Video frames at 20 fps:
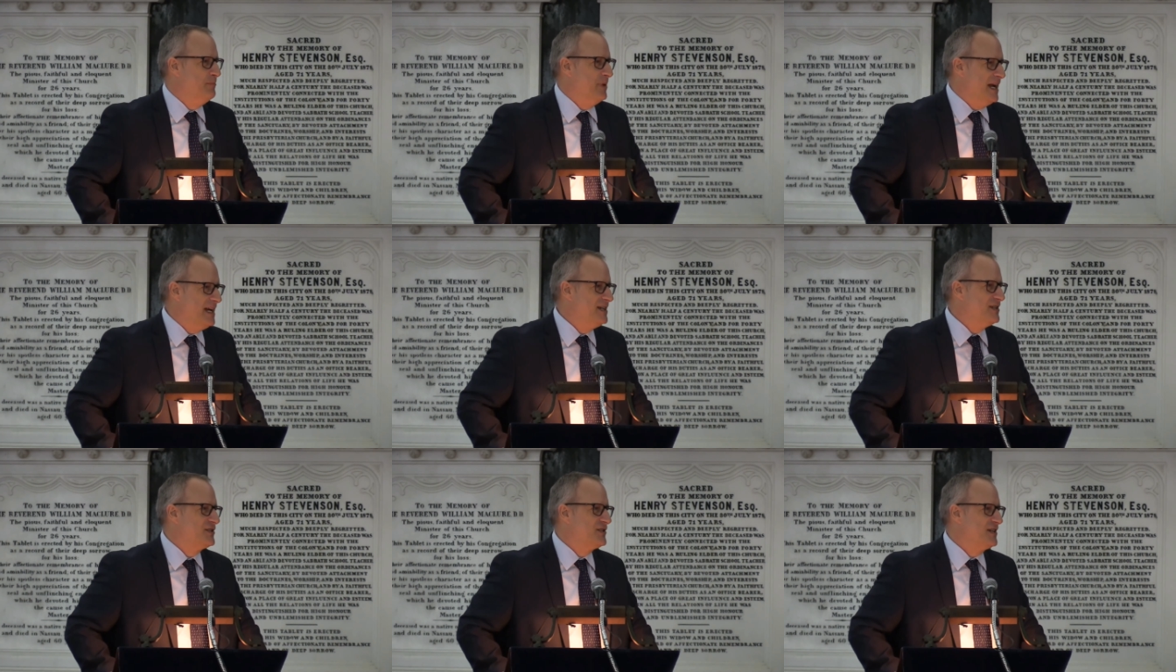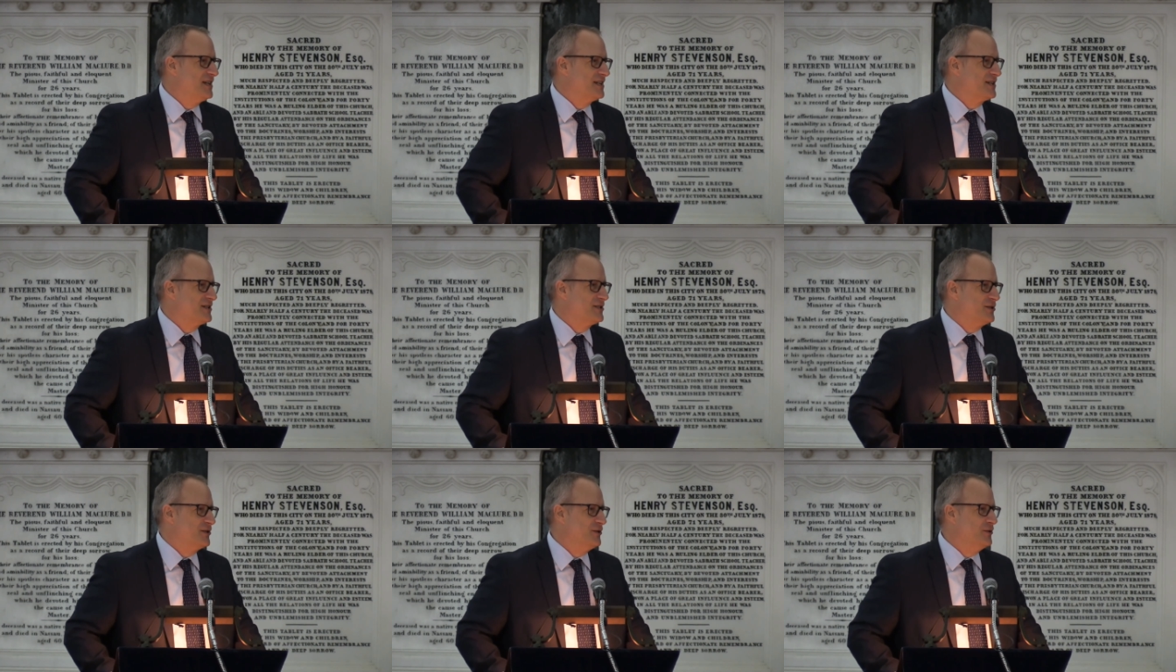
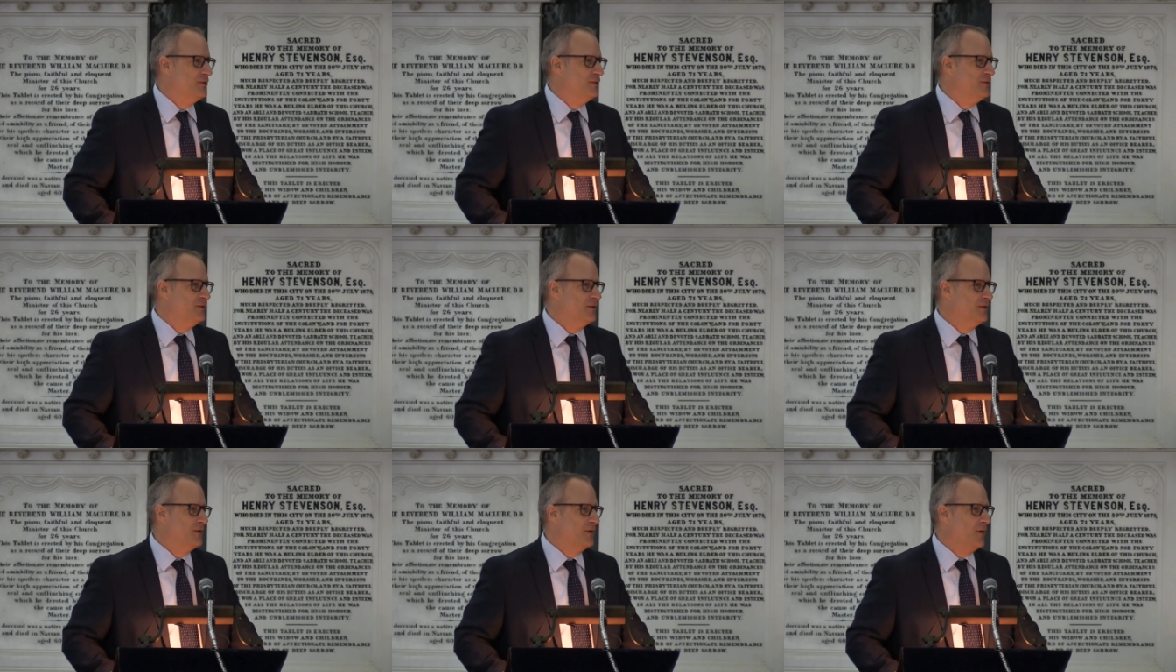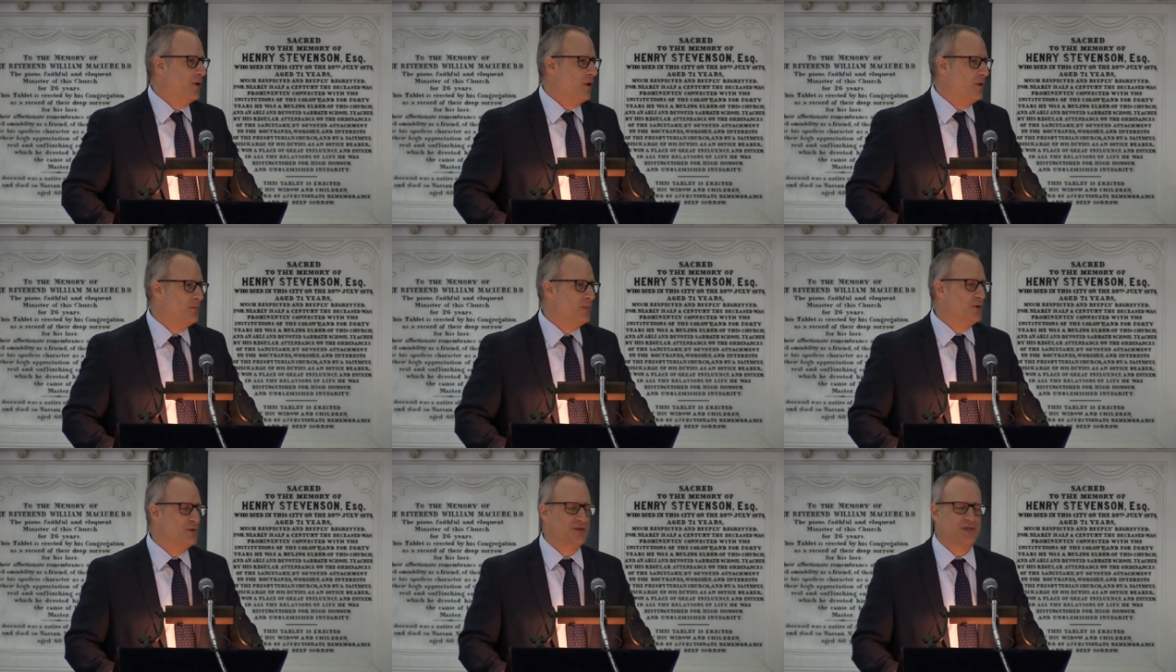basic to
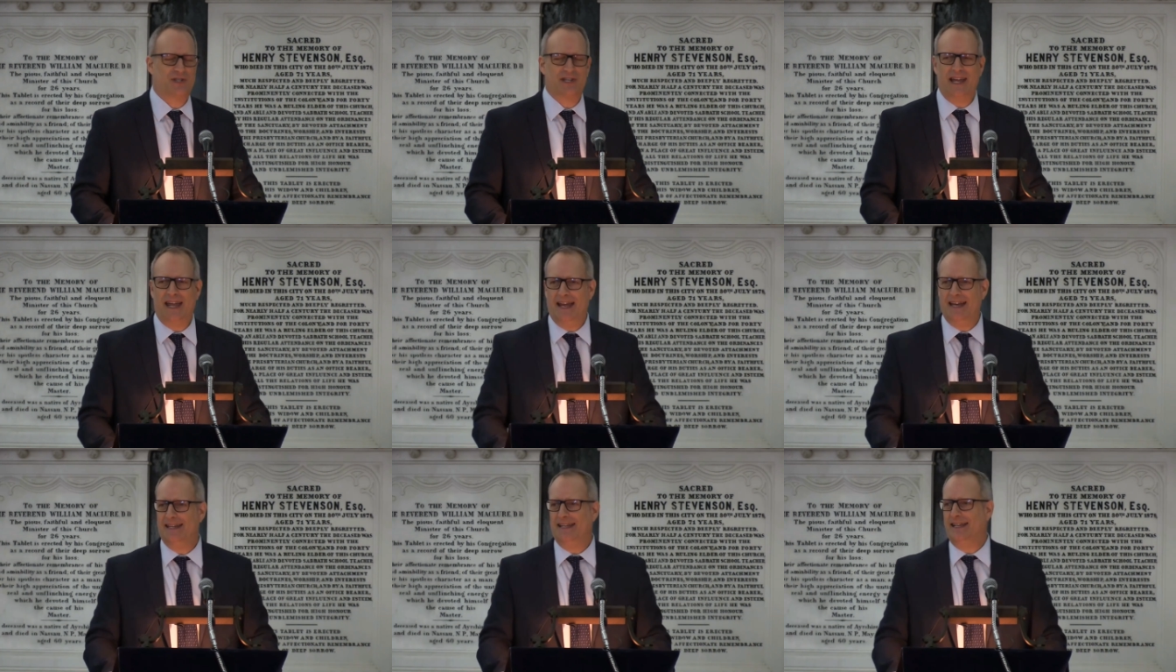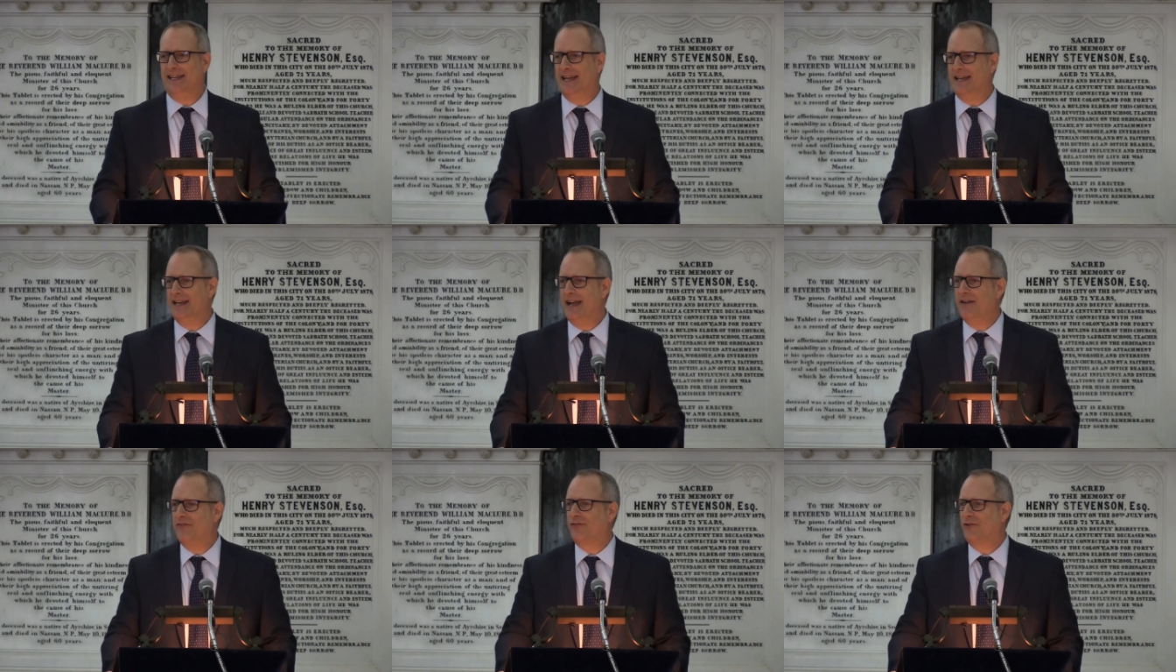almost any
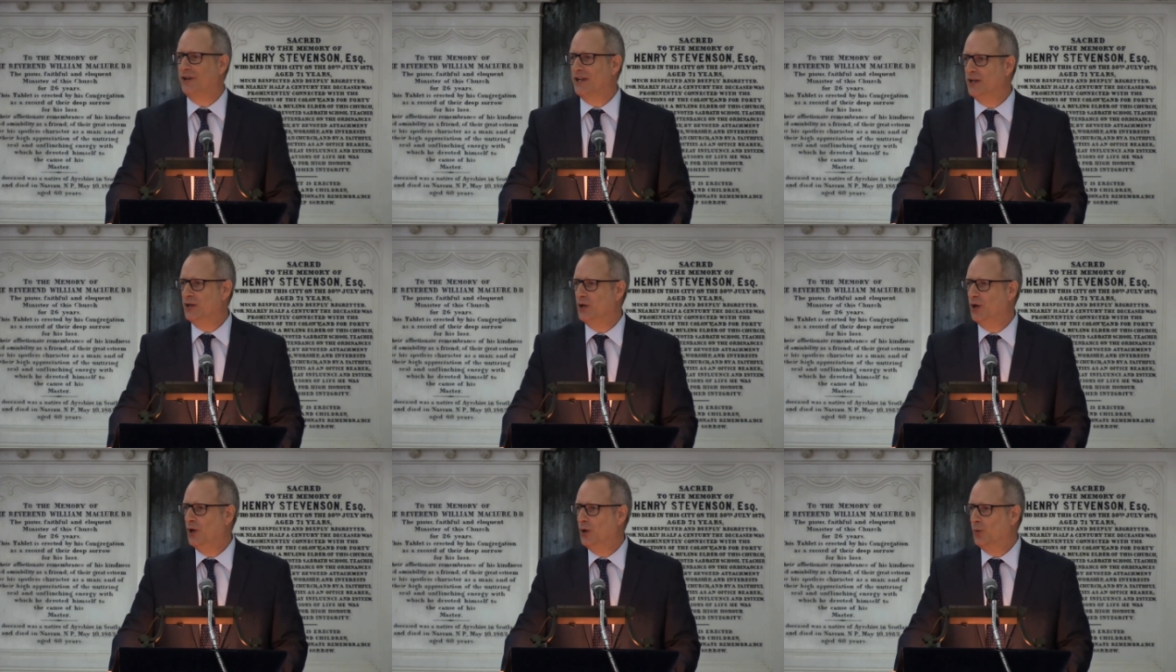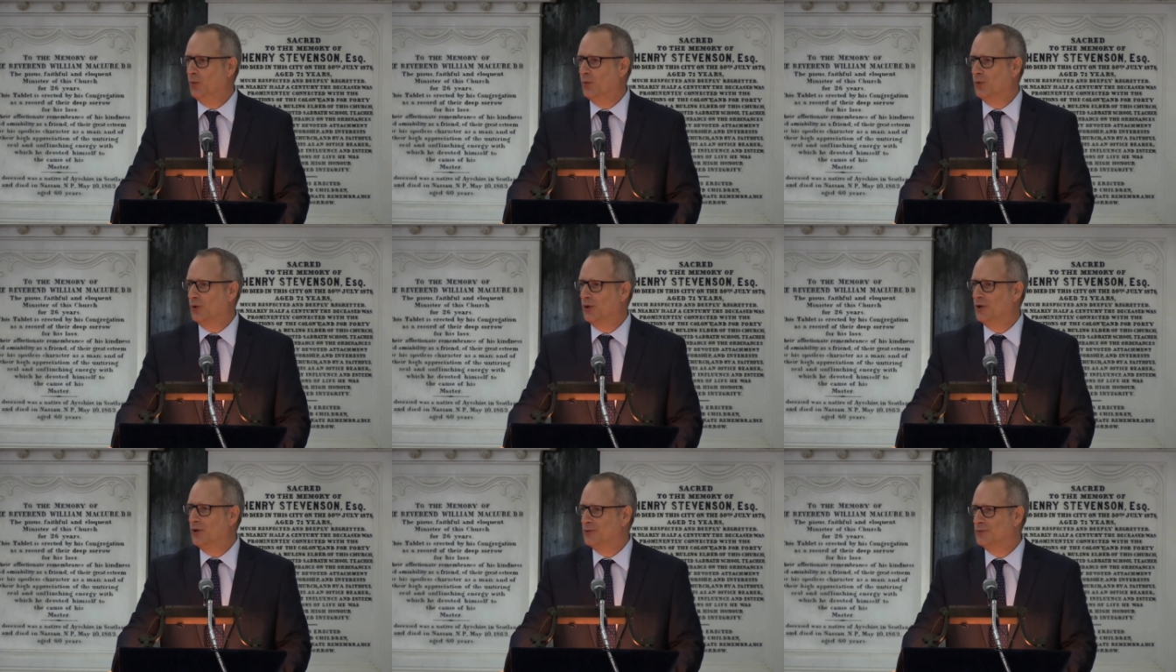and every
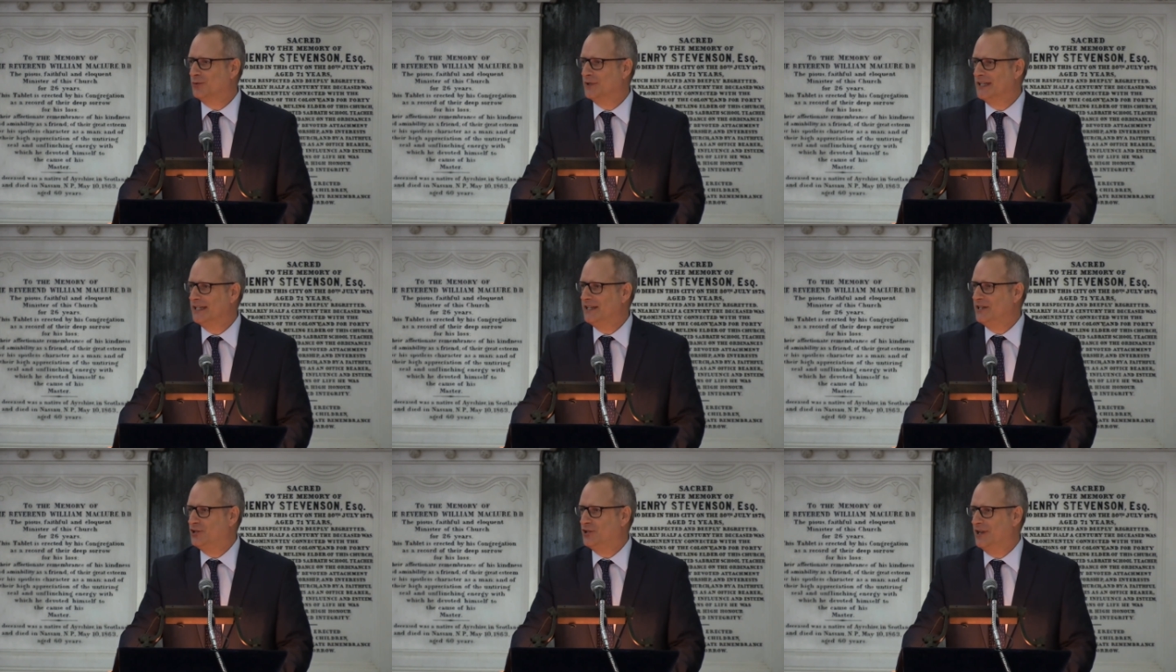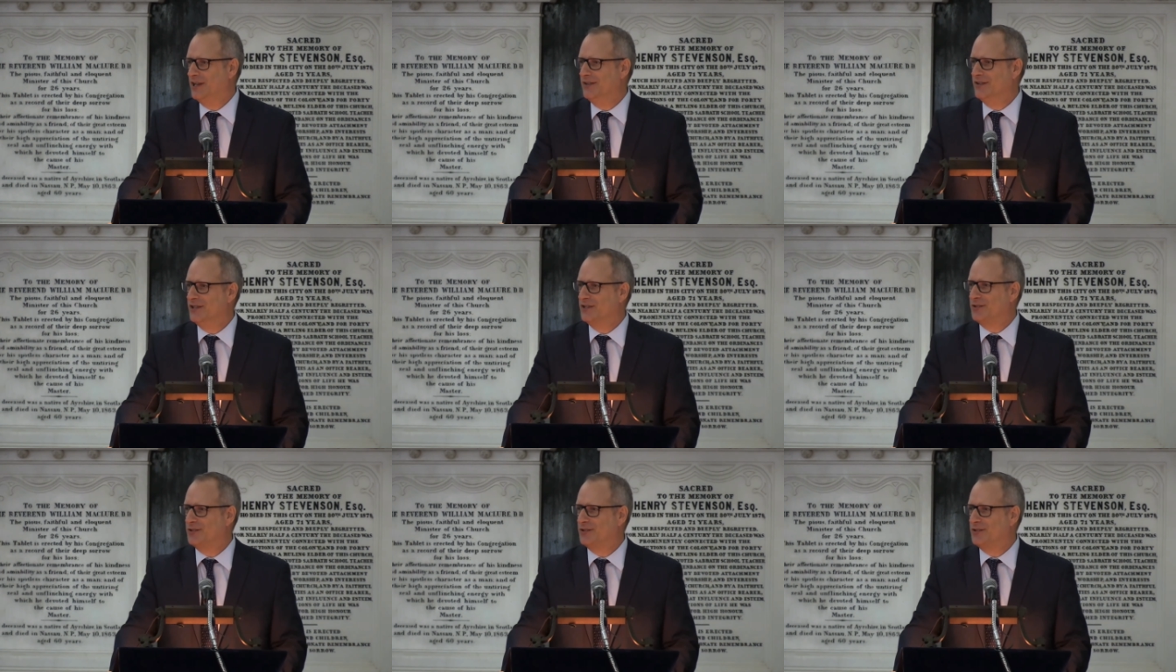world religion.